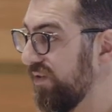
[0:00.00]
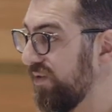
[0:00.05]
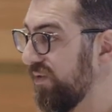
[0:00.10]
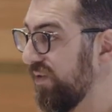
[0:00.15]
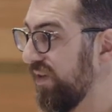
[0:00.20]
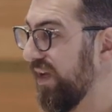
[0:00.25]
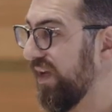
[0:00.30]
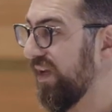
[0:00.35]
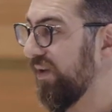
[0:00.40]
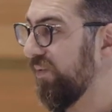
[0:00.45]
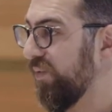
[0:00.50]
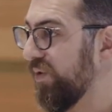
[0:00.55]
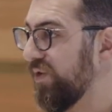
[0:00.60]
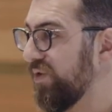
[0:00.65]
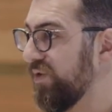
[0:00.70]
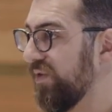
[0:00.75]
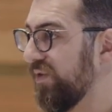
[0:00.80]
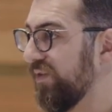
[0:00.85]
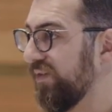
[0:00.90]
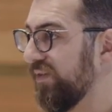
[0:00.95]
Do you like it?
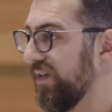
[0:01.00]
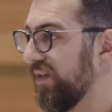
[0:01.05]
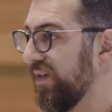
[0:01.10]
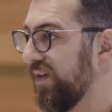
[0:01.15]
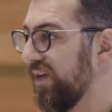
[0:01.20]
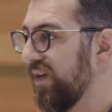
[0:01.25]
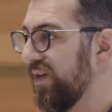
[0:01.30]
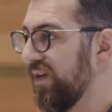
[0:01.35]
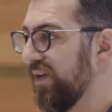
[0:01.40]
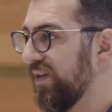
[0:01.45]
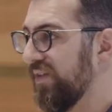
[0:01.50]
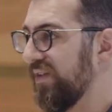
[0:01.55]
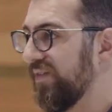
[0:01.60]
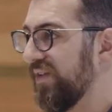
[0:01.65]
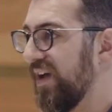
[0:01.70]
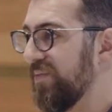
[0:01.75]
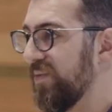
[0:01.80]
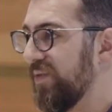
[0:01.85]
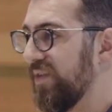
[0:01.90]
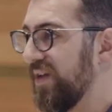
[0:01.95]
Would you use it?
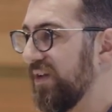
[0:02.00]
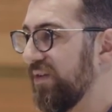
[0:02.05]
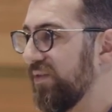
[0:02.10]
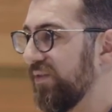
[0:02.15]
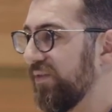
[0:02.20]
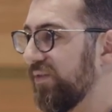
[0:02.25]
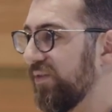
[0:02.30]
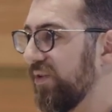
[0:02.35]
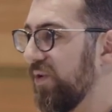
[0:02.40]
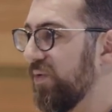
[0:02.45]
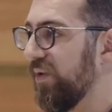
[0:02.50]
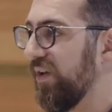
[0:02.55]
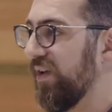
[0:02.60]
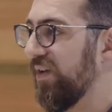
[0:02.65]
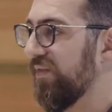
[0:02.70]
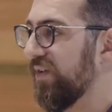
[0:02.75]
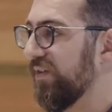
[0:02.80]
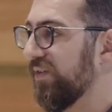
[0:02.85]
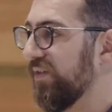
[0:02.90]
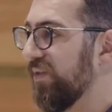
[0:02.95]
These hypotheticals don't
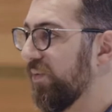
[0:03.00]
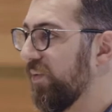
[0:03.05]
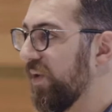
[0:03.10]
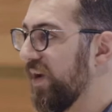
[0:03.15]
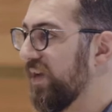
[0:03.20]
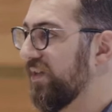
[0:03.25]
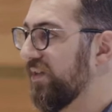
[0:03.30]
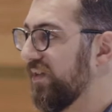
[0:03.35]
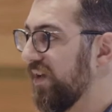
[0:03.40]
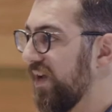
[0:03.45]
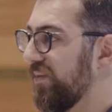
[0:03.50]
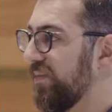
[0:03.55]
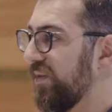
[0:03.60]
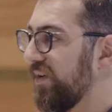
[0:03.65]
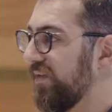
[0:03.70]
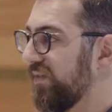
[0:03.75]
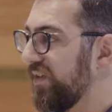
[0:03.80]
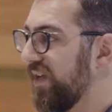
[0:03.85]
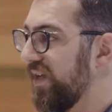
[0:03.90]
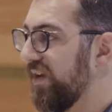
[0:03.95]
give us the right
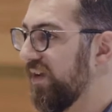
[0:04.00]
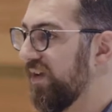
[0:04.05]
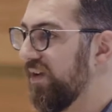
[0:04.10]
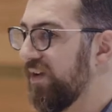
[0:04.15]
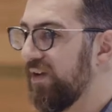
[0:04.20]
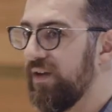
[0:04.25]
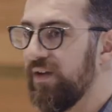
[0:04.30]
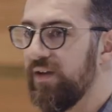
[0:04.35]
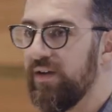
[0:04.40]
type of data.